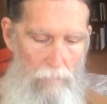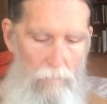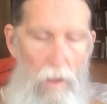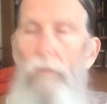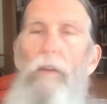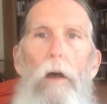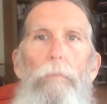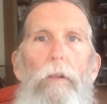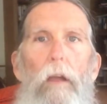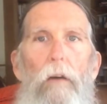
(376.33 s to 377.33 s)
there's a
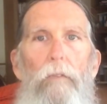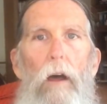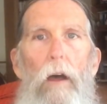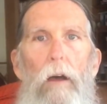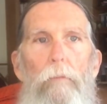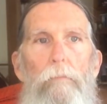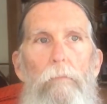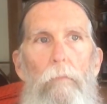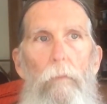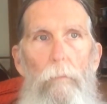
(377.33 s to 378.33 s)
couple of
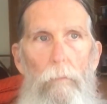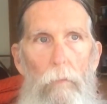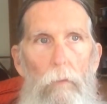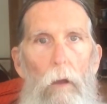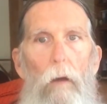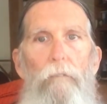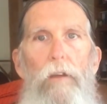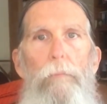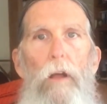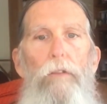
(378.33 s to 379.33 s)

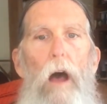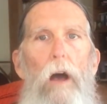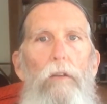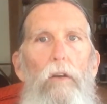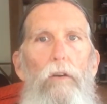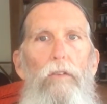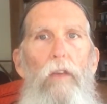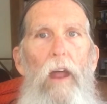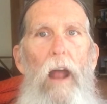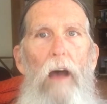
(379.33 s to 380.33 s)
female doctors
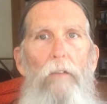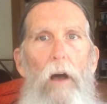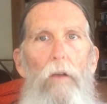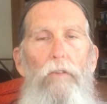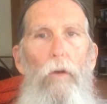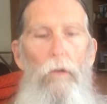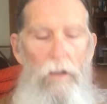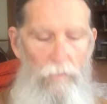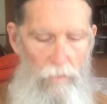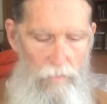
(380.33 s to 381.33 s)
that I've also
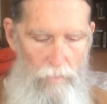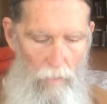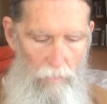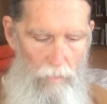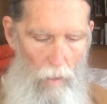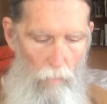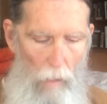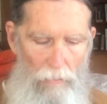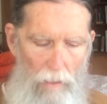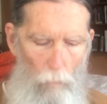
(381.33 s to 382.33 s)
listened to talk.
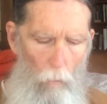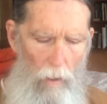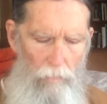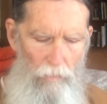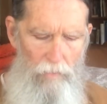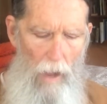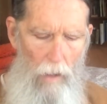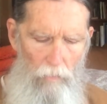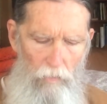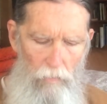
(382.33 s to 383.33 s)
I think one's a
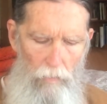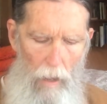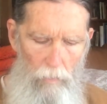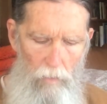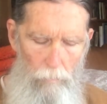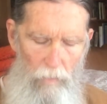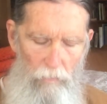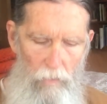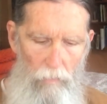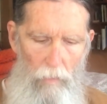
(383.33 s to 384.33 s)
doctor, but
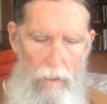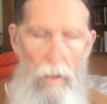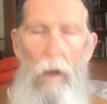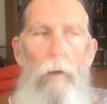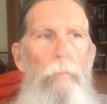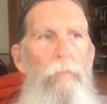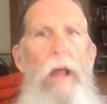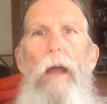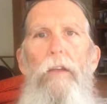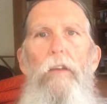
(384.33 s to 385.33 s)
she's a
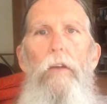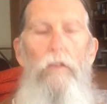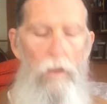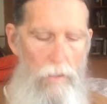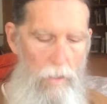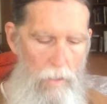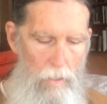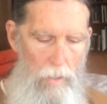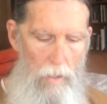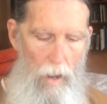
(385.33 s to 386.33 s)
dietitian,
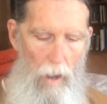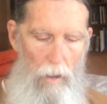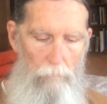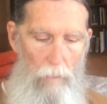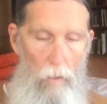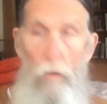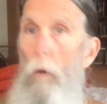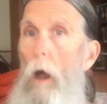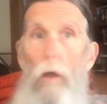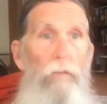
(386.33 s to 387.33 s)

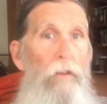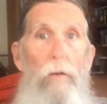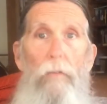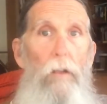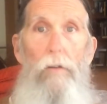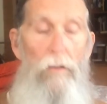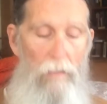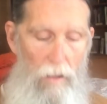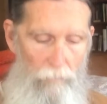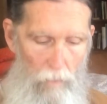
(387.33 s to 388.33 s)
who also I've learned a
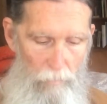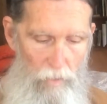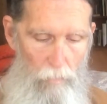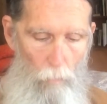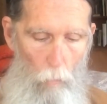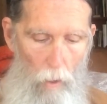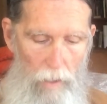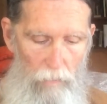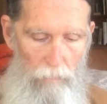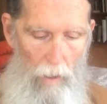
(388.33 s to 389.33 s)
lot from too.
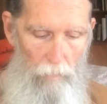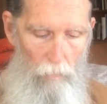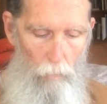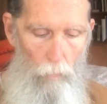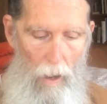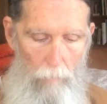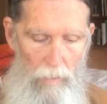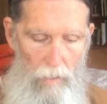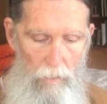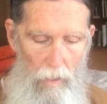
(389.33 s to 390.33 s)
One is Dr.
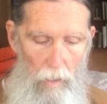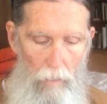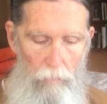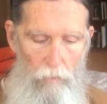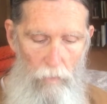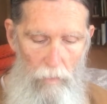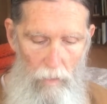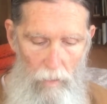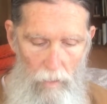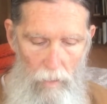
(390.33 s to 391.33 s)
Robin
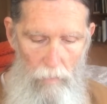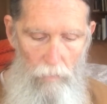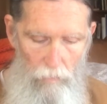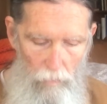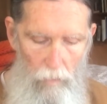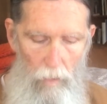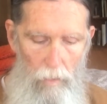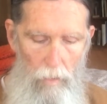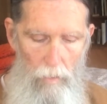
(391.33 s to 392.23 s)
Chutkin,